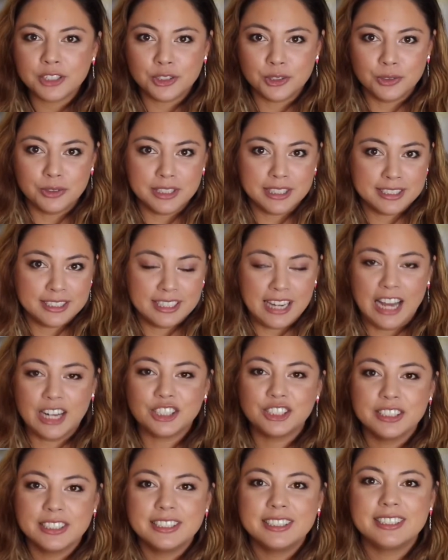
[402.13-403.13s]
do this and
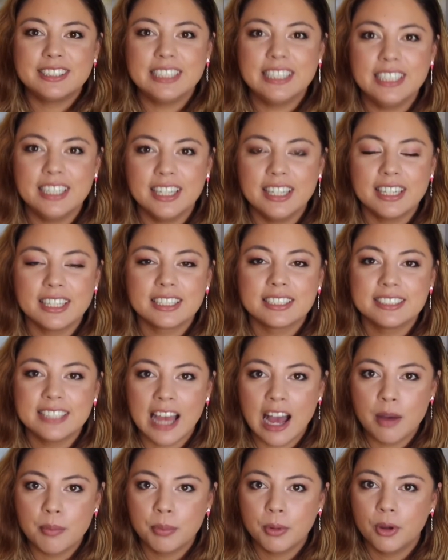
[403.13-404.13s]
actually see an
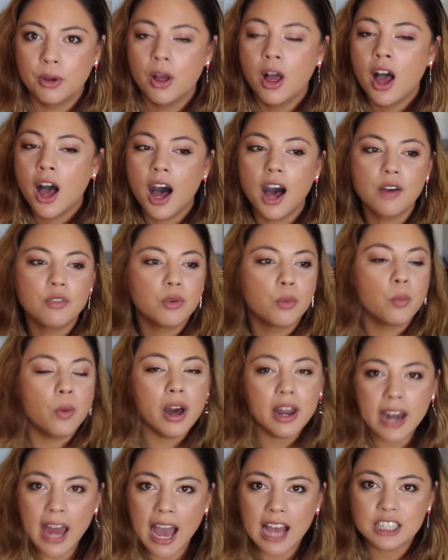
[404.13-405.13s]
example of
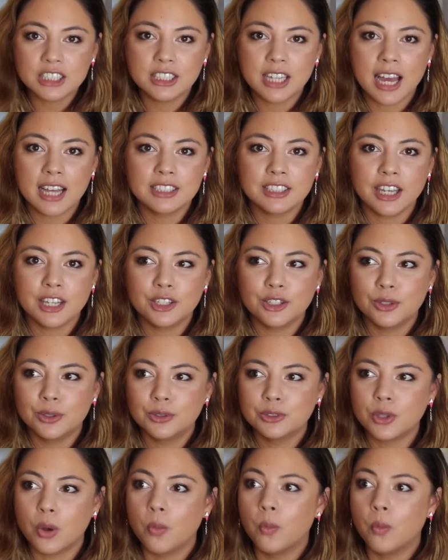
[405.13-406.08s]
what hashtags I use,